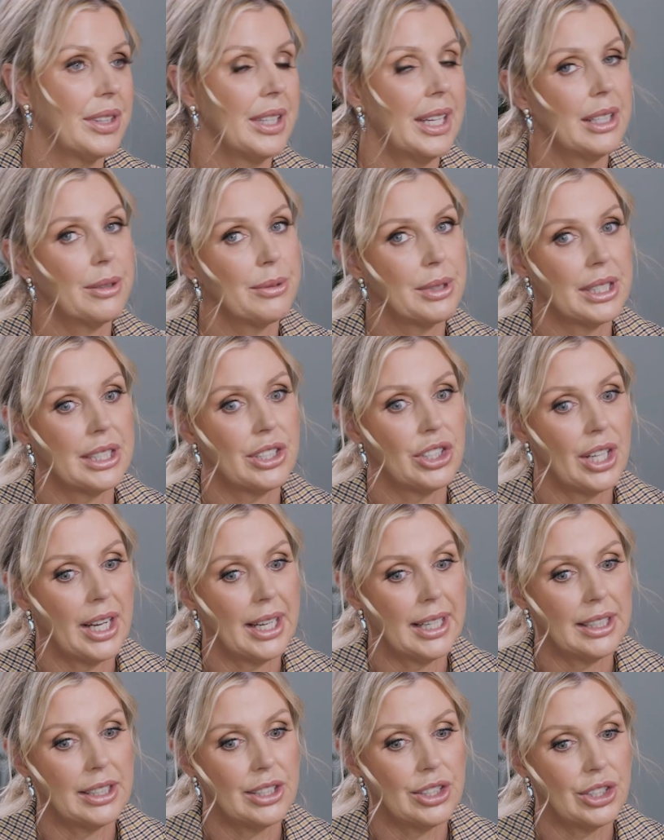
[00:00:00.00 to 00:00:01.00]
then it was a
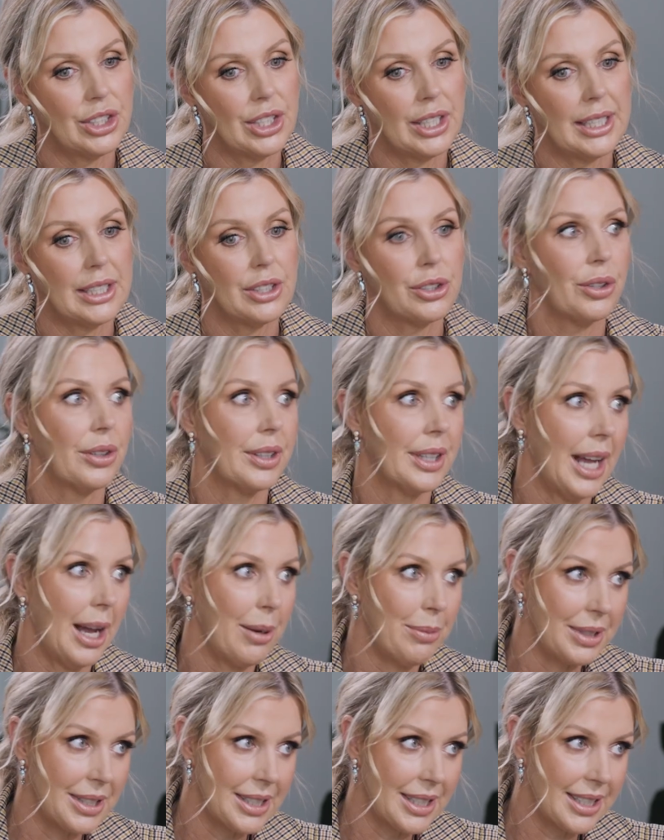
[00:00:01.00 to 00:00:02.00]
change in toilet
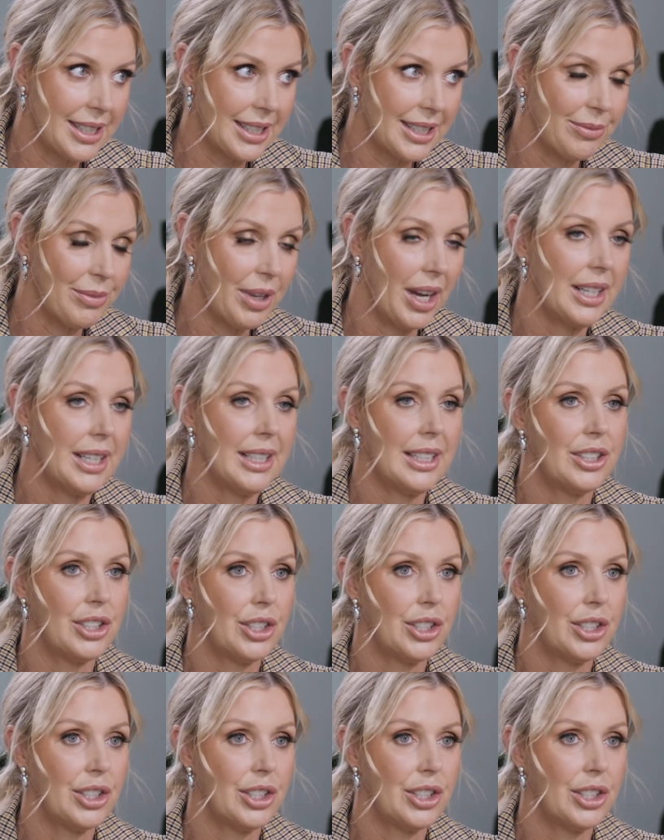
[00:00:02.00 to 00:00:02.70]
habits. I needed